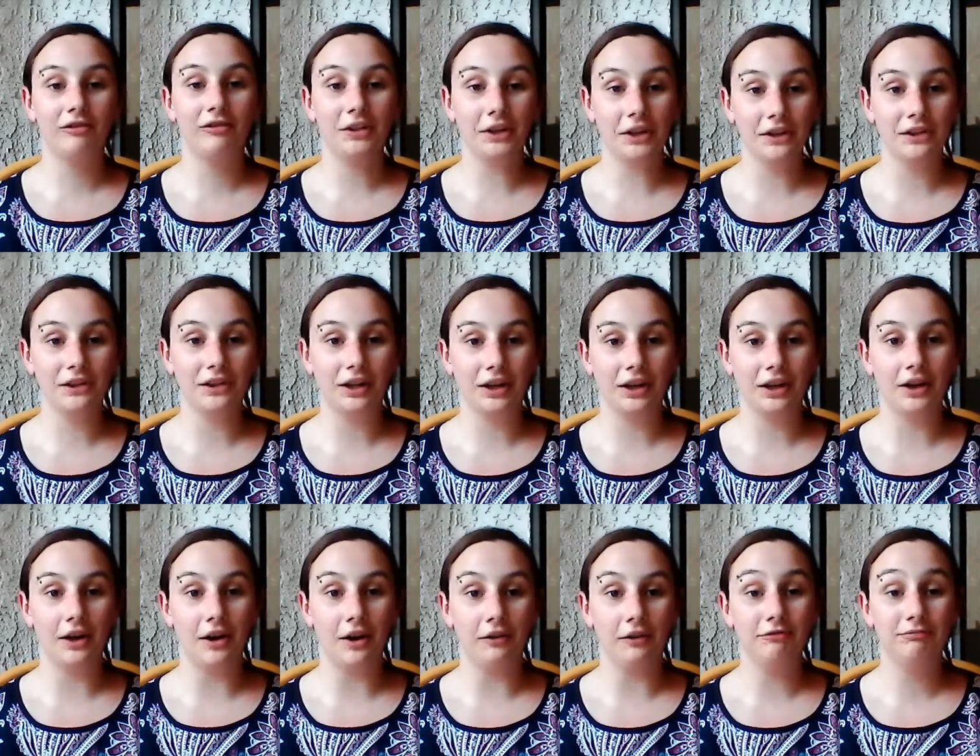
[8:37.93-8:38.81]

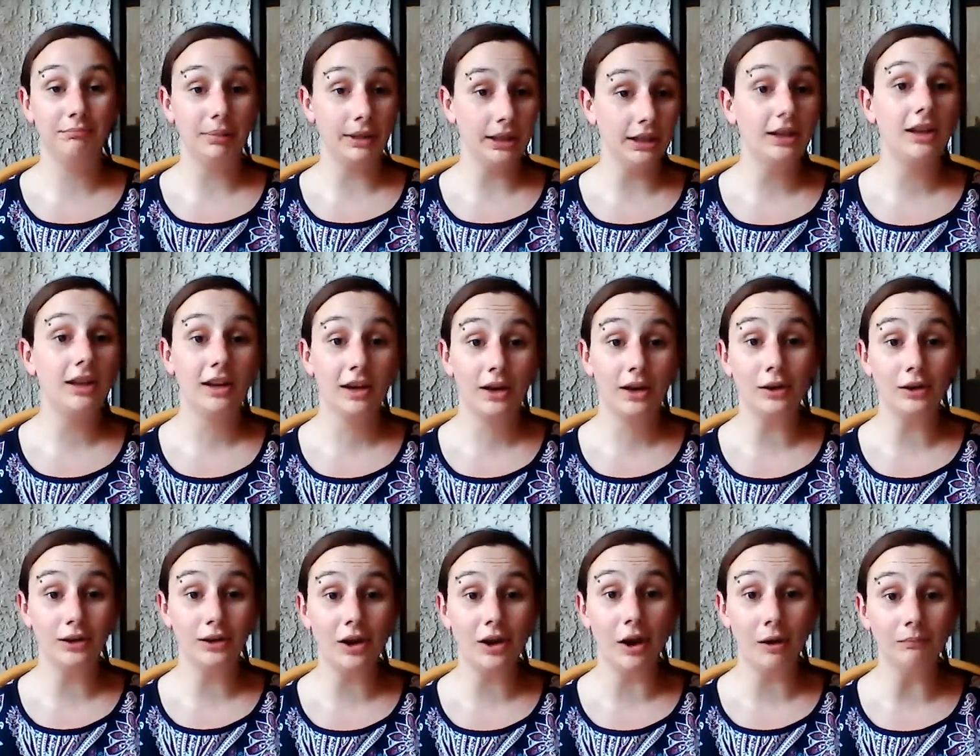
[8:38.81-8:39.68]
Challenge
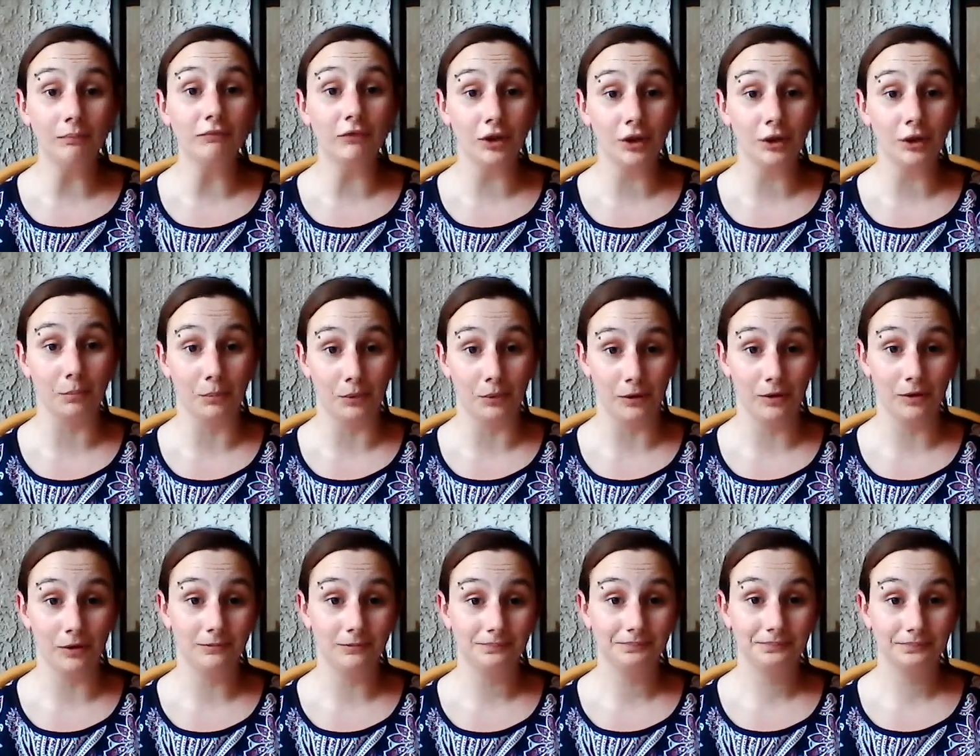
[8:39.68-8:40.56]
yourself so that
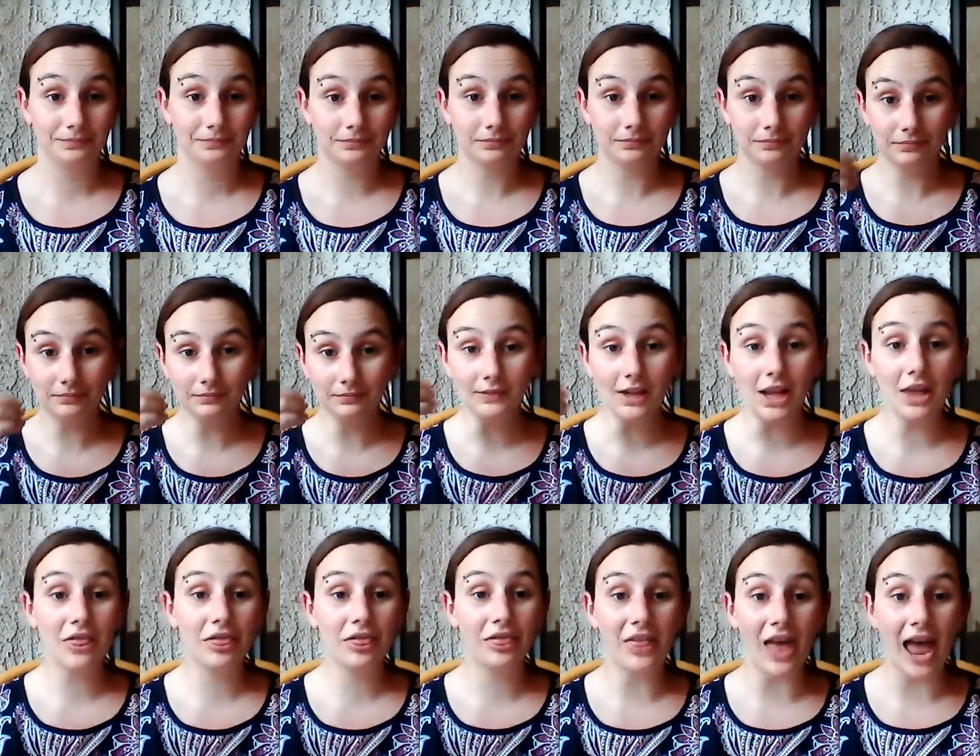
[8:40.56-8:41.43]
you can get
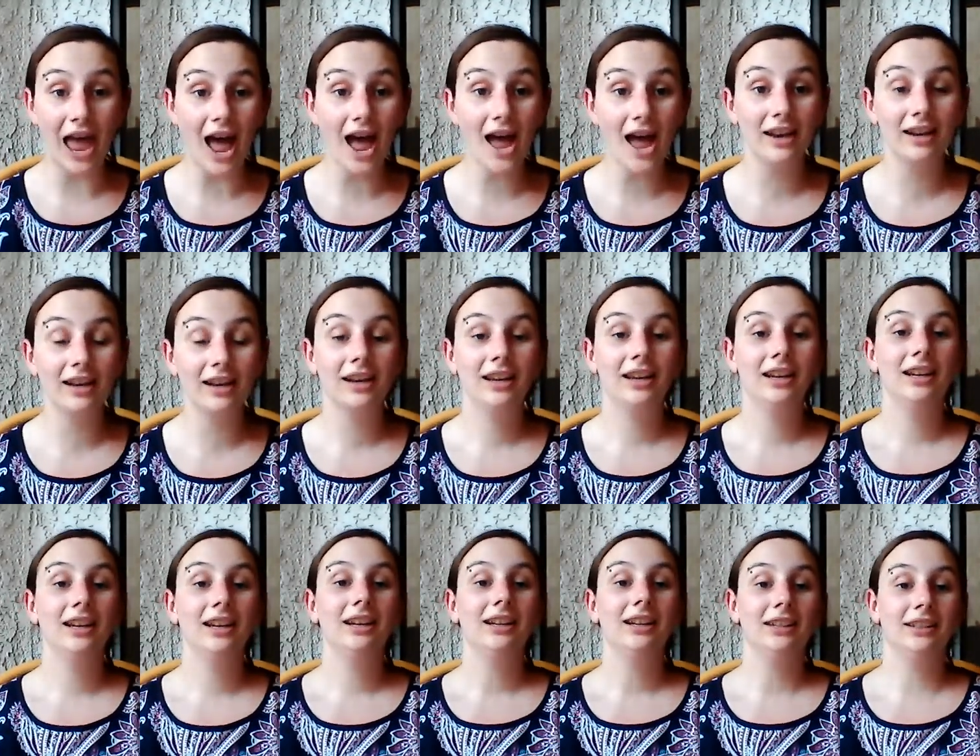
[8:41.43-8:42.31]
used to that
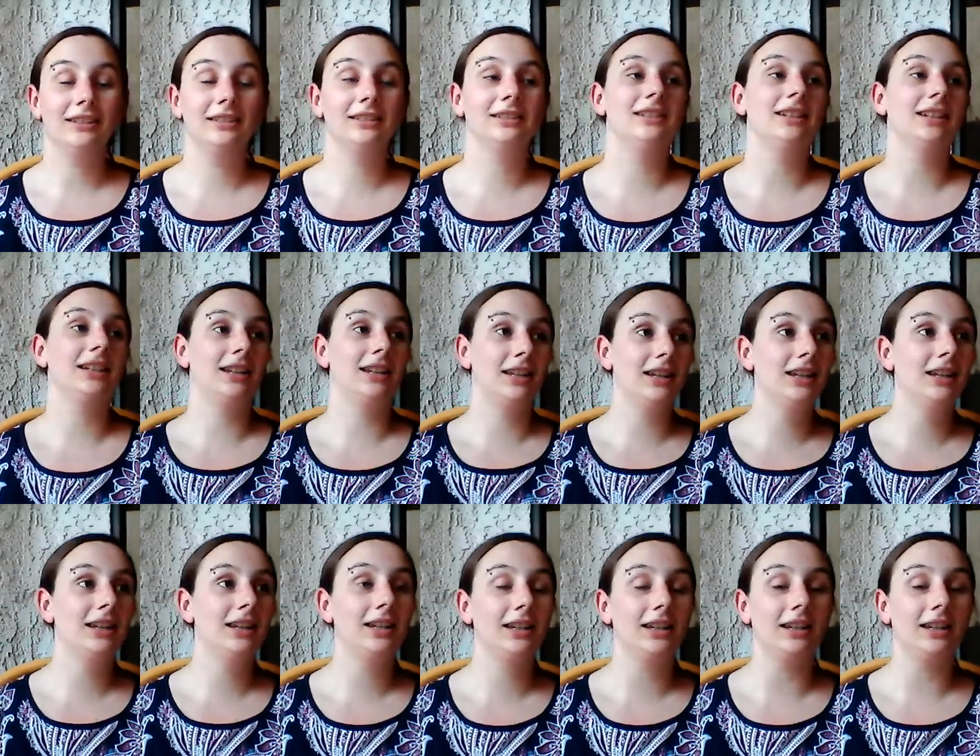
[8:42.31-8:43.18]
feeling of
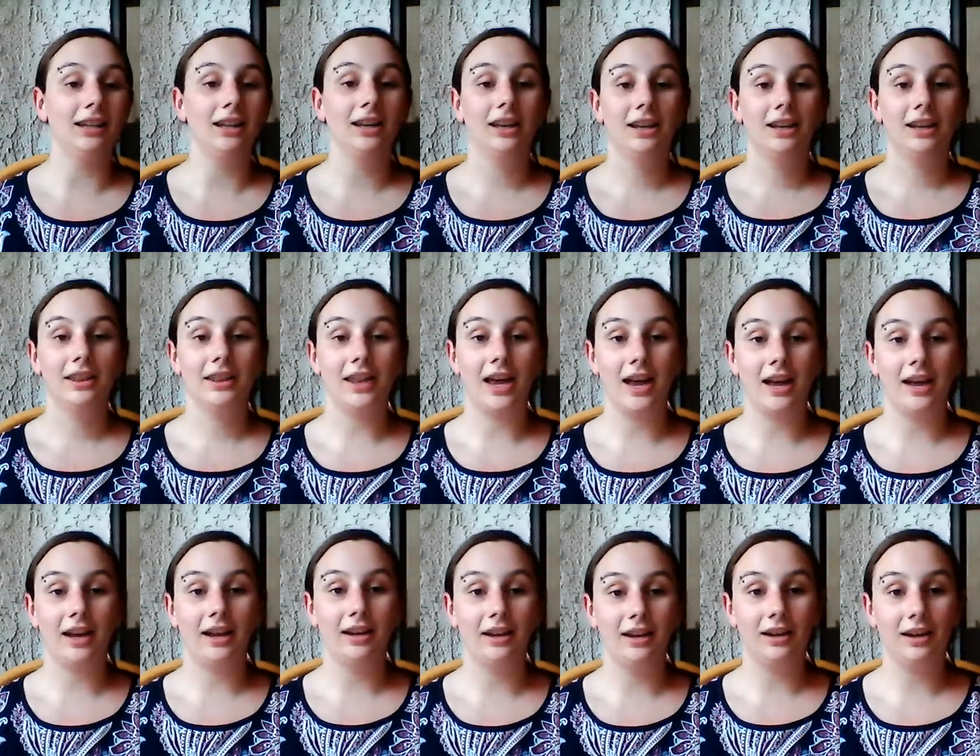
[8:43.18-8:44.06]
being
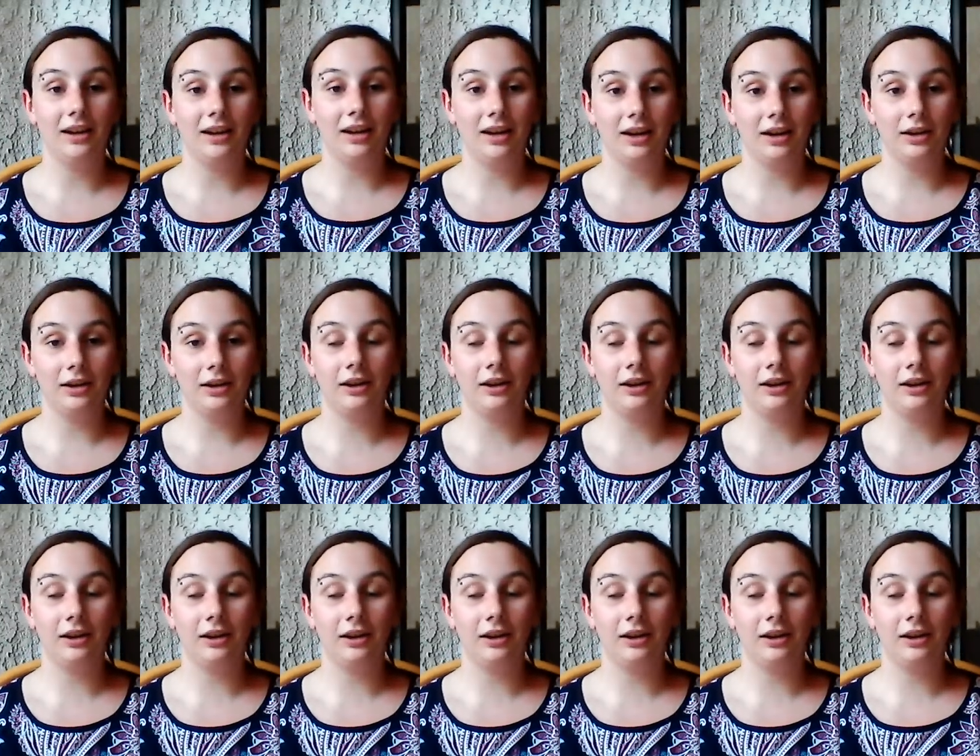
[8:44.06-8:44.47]
uncomfortable.